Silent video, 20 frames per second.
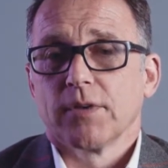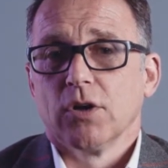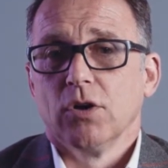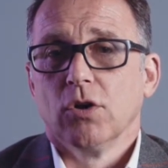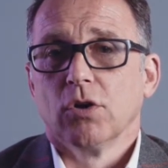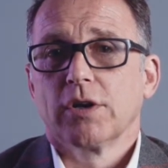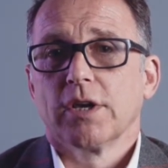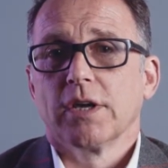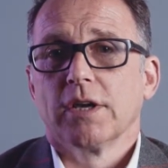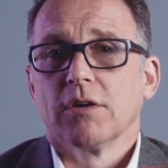
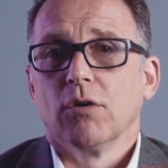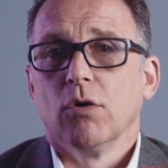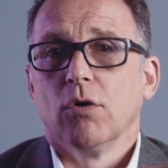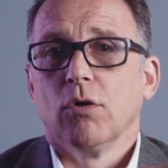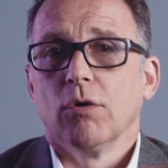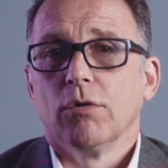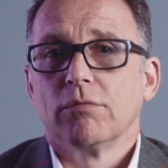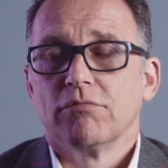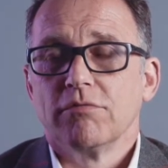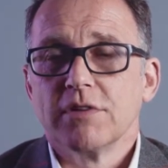looking
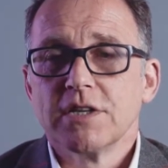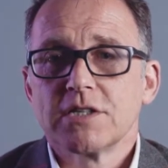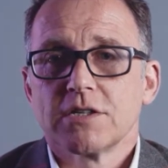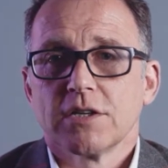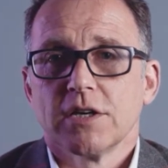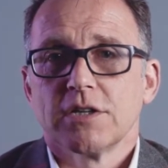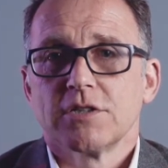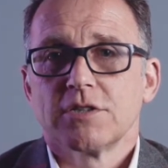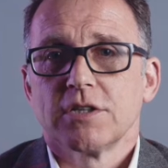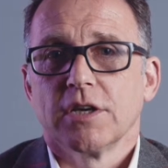or
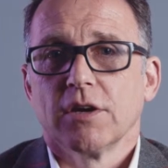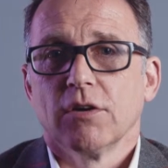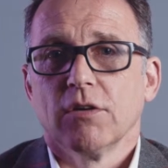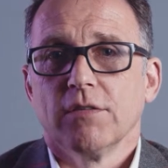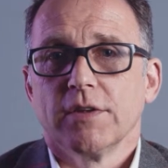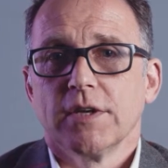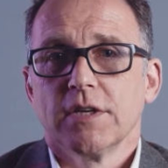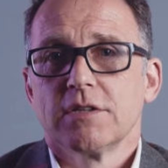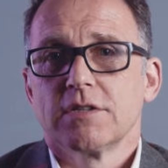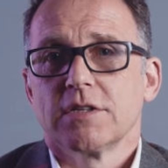researching
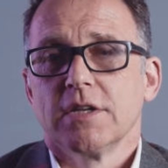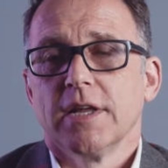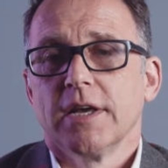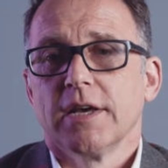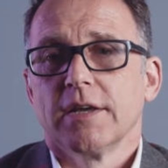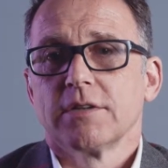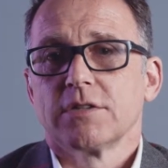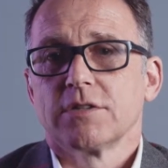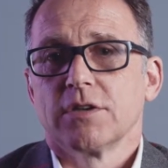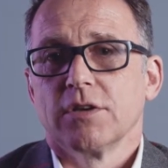on the
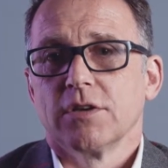internet,